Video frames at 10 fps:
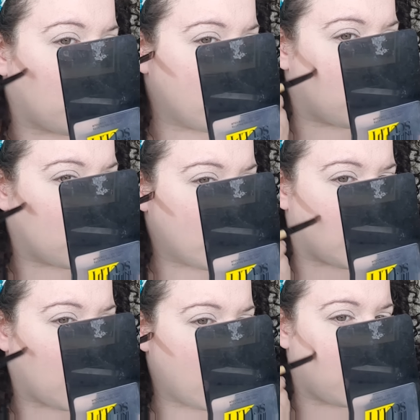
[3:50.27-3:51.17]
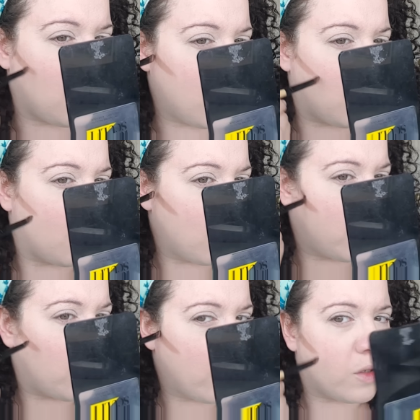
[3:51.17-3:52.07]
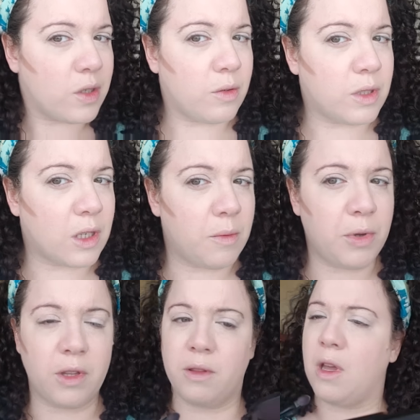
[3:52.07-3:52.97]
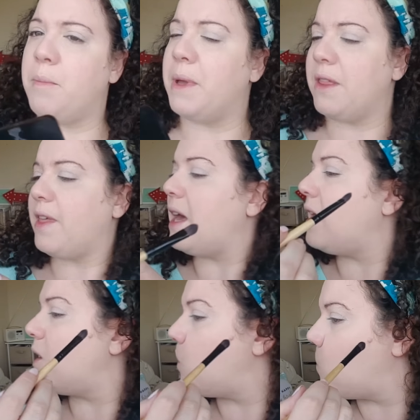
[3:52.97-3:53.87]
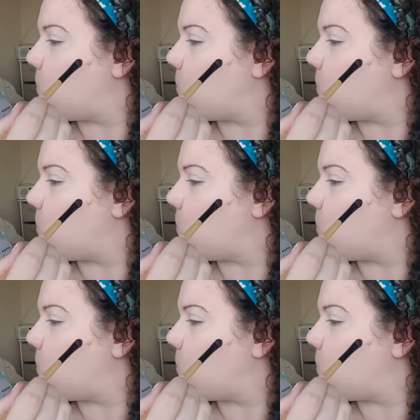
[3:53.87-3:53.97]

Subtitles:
contour today. So I'm just going to put a bit there.